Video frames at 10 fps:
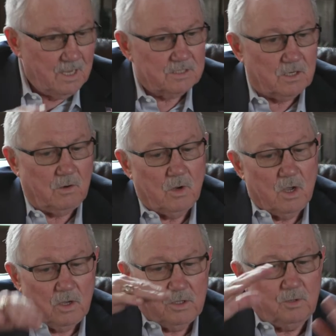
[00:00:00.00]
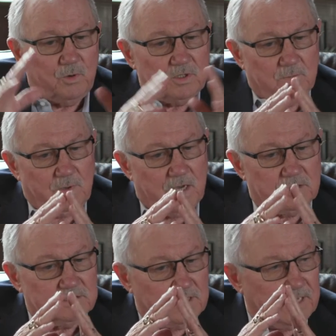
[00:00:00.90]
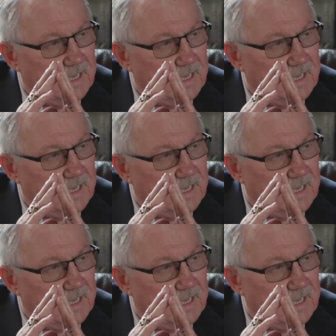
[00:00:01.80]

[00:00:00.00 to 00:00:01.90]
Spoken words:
So you put the bottles in an